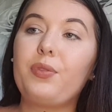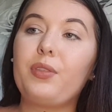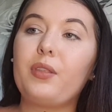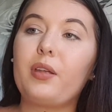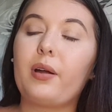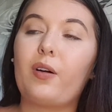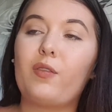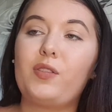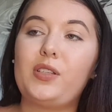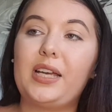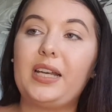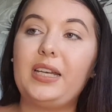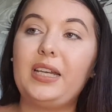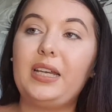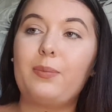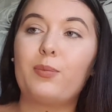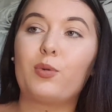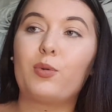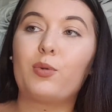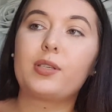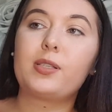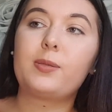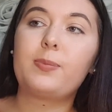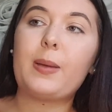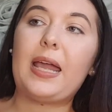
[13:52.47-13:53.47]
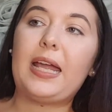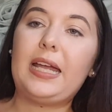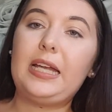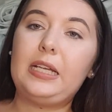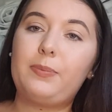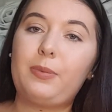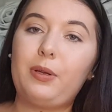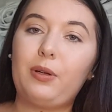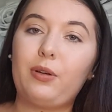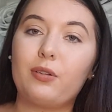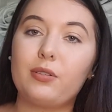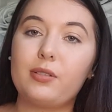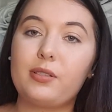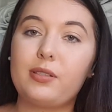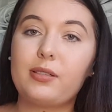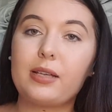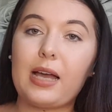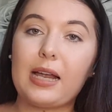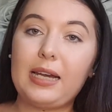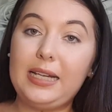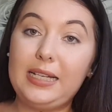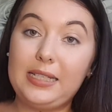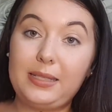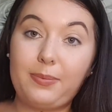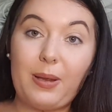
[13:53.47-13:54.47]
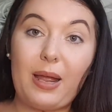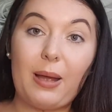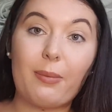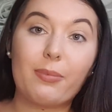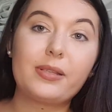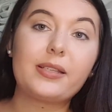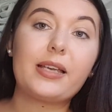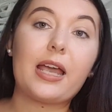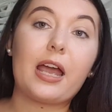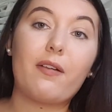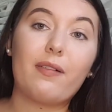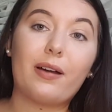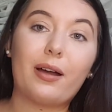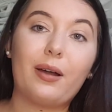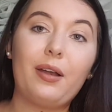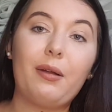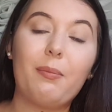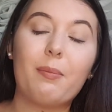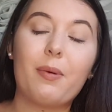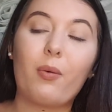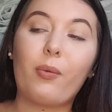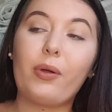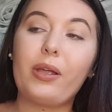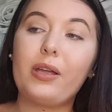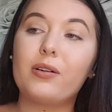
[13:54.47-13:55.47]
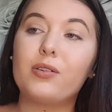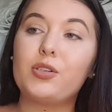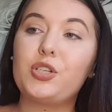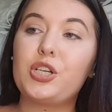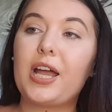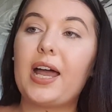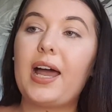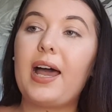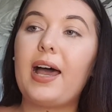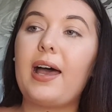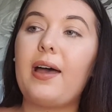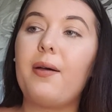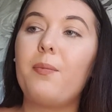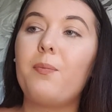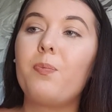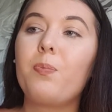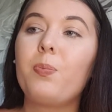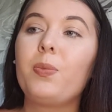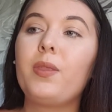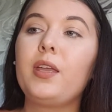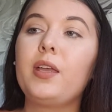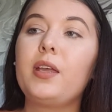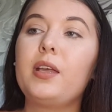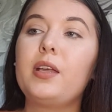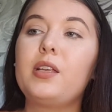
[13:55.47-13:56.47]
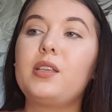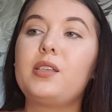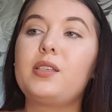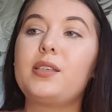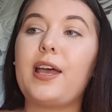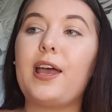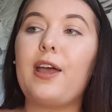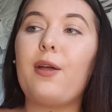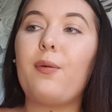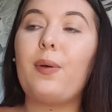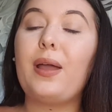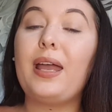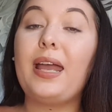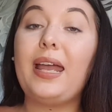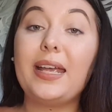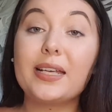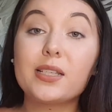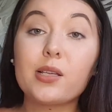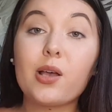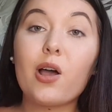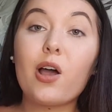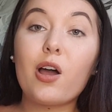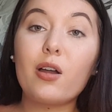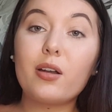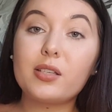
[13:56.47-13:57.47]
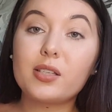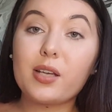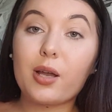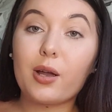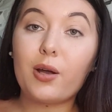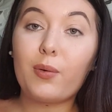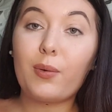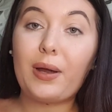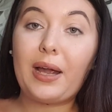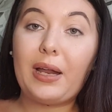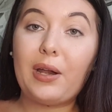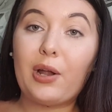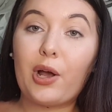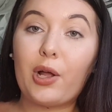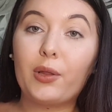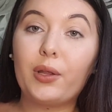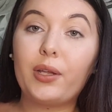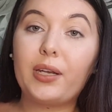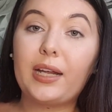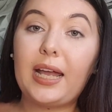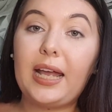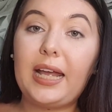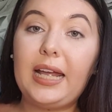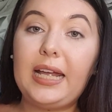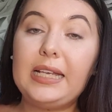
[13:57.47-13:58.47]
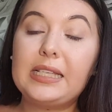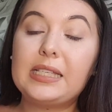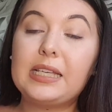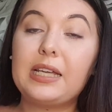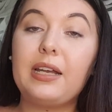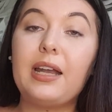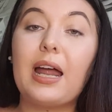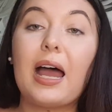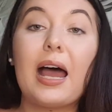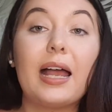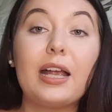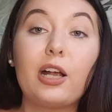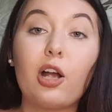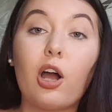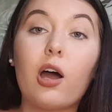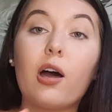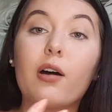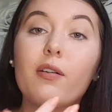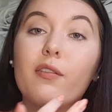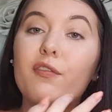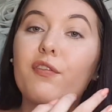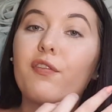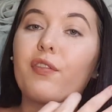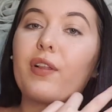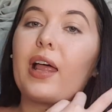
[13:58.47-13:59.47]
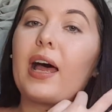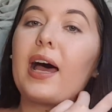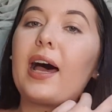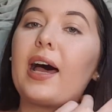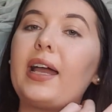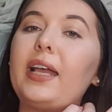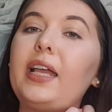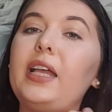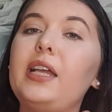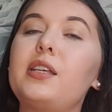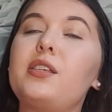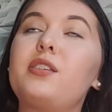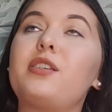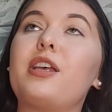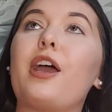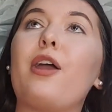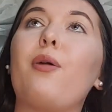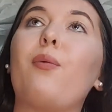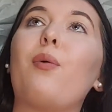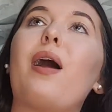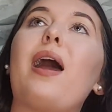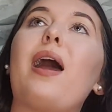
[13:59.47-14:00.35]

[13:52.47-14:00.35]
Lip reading: Obviously I need more space because I need to be able to get around in my wheelchair. So it is harder to go away on holidays, and I can't fly. So